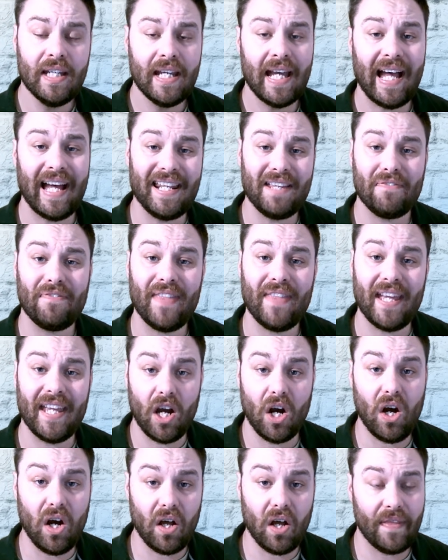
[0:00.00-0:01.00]
And if they
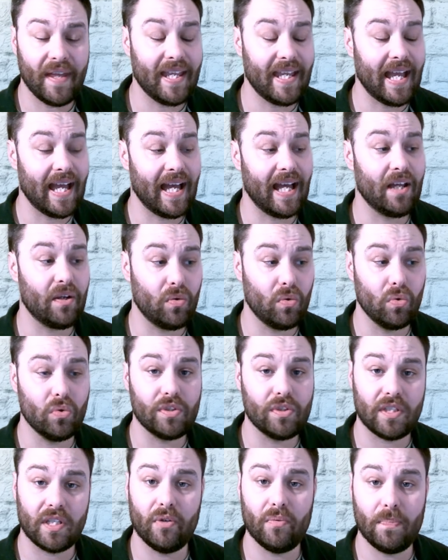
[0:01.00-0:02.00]
are, they can
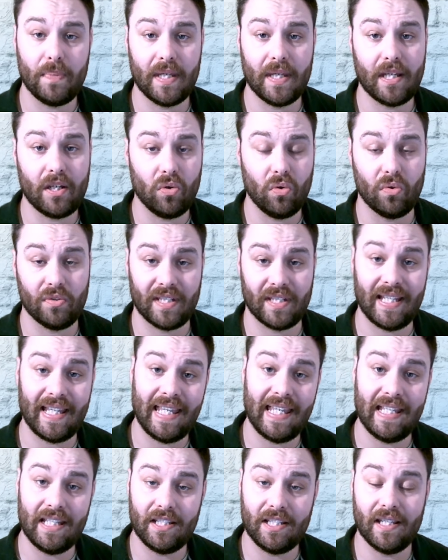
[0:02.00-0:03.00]
also be causing
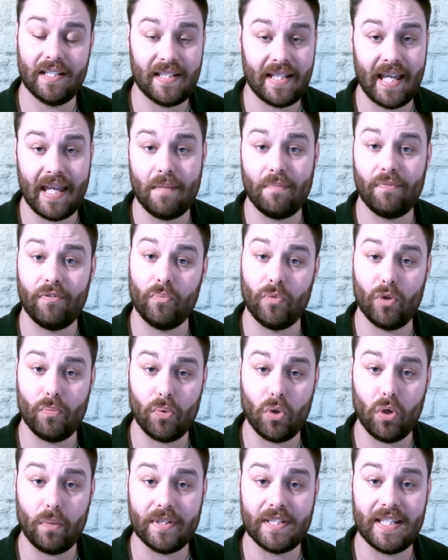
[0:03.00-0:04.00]
heat escape from your
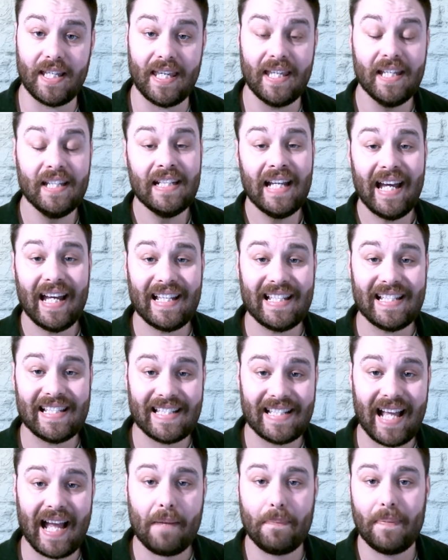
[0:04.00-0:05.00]
property and
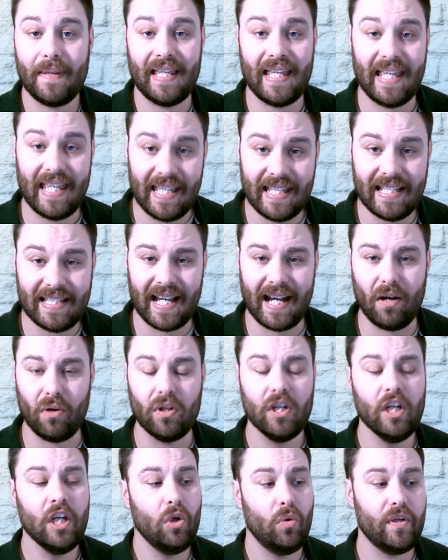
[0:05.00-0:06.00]
zapping heat out,
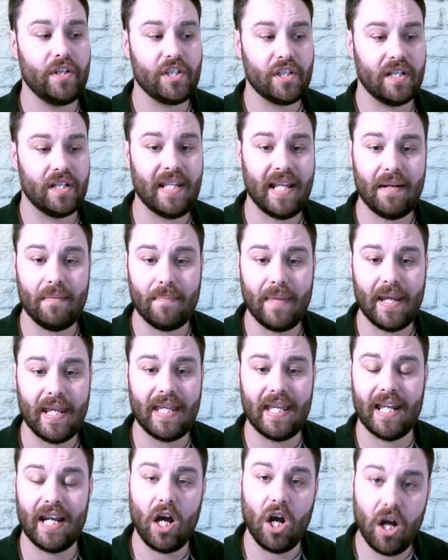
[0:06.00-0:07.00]
which can then make
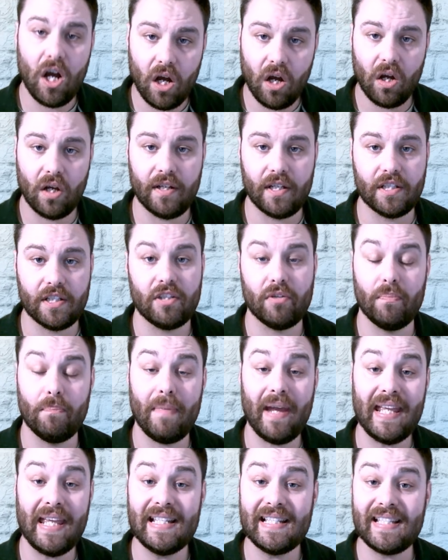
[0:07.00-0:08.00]
it harder to
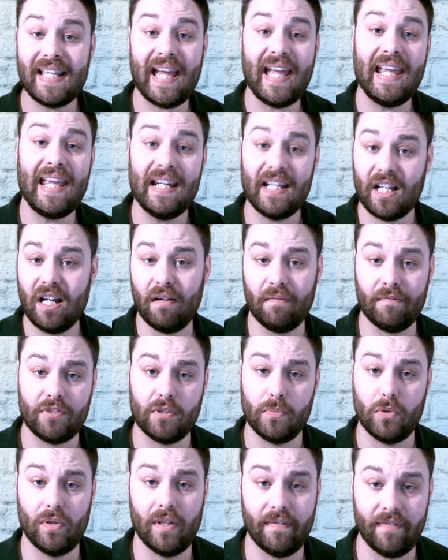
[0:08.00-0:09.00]
maintain a
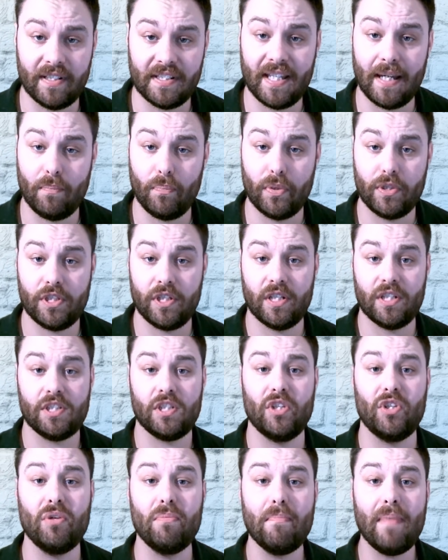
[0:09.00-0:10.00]
comfortable living temperature. So
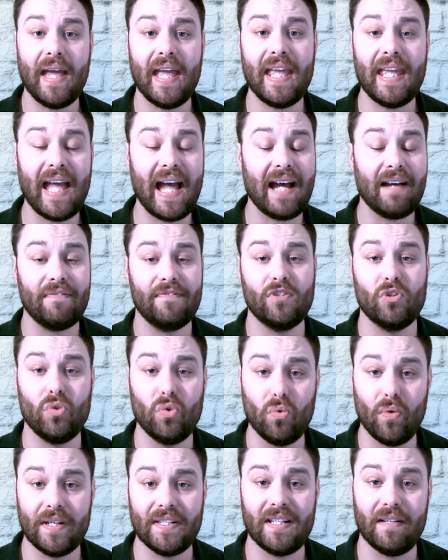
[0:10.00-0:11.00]
you may have to
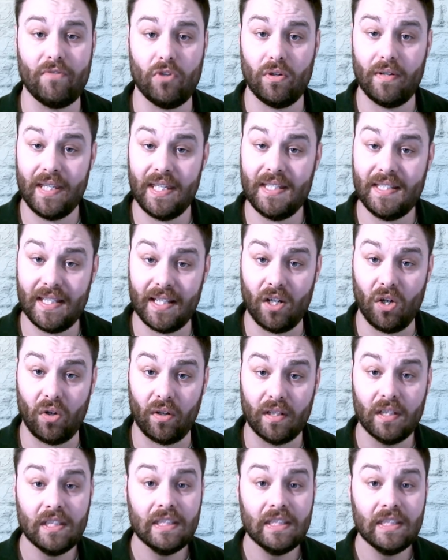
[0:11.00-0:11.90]
always have your heating on.